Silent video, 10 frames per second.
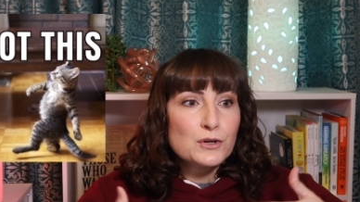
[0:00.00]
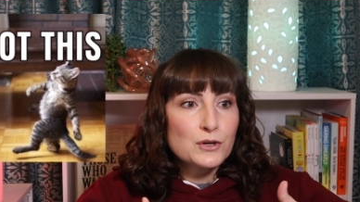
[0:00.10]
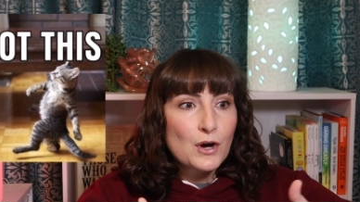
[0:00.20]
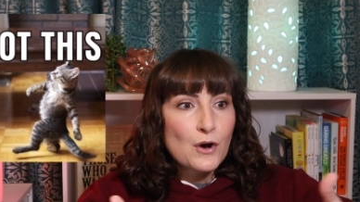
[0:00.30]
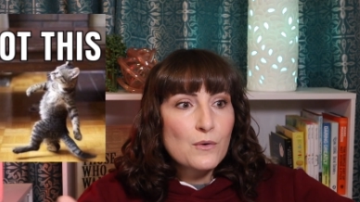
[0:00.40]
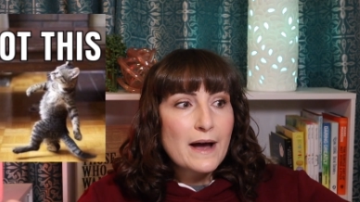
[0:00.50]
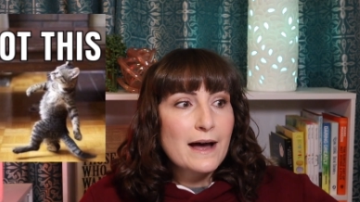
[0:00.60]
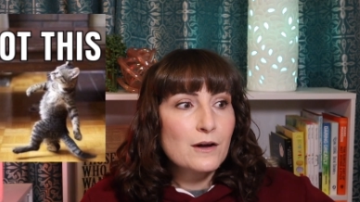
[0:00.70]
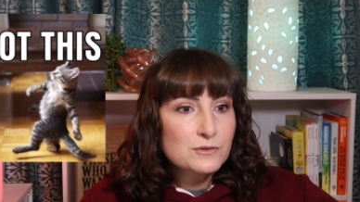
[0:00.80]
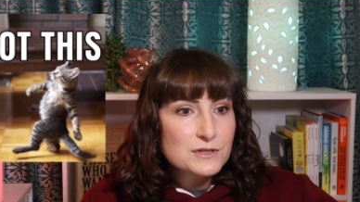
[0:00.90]
go
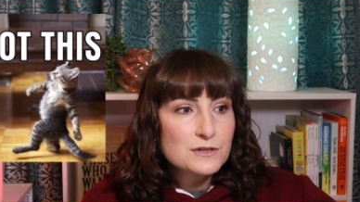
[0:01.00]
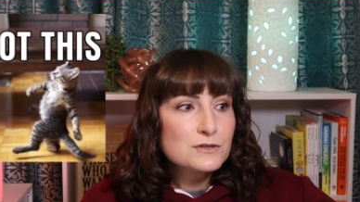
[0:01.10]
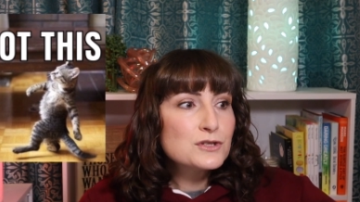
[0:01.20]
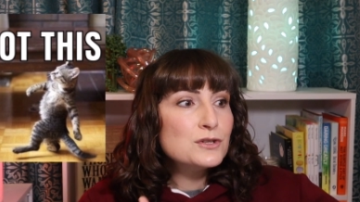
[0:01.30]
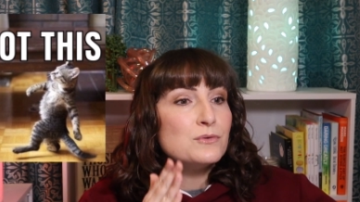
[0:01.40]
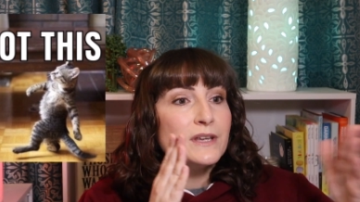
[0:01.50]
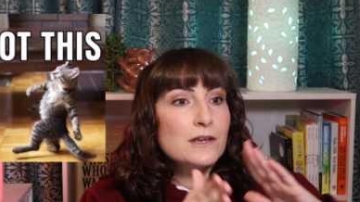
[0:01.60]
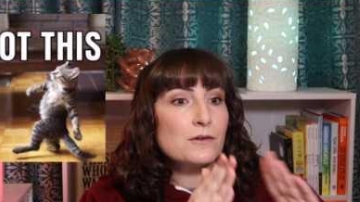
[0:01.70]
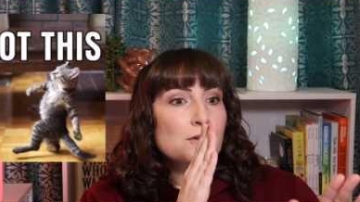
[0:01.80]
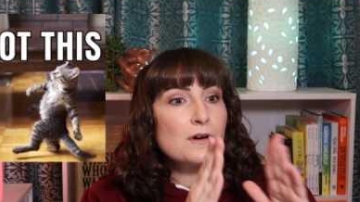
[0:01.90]
out to
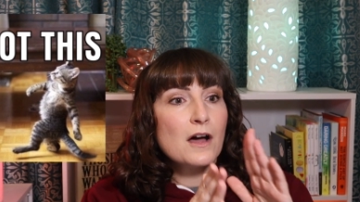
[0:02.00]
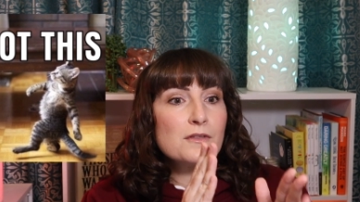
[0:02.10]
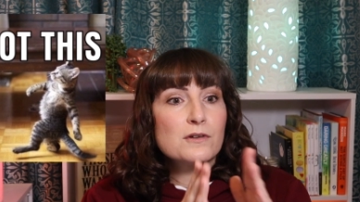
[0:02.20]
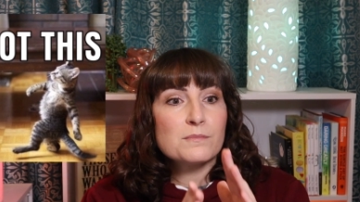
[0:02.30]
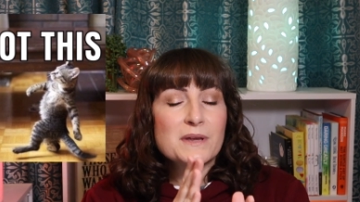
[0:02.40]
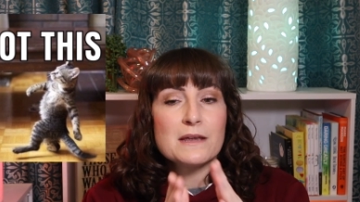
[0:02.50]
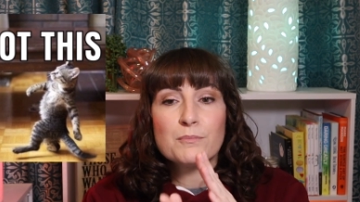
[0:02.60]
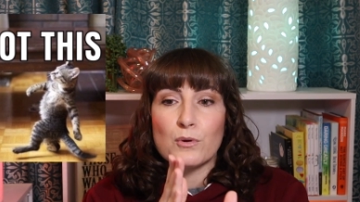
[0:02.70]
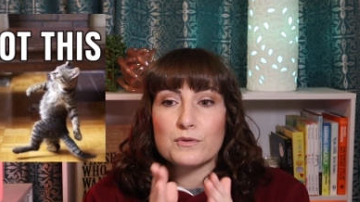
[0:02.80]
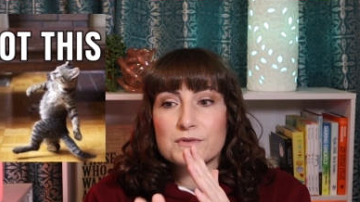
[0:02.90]
hear other
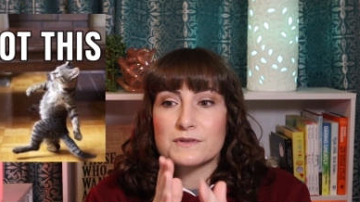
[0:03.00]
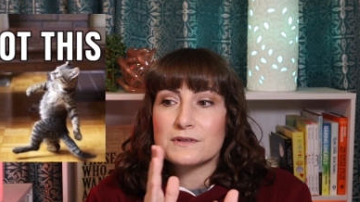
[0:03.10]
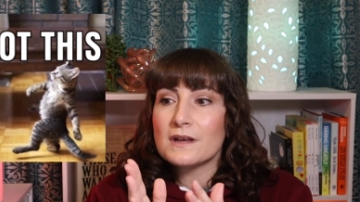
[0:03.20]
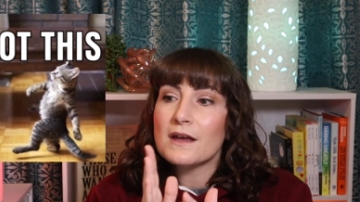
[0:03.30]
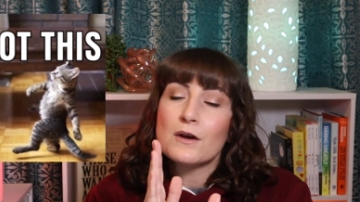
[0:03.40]
people's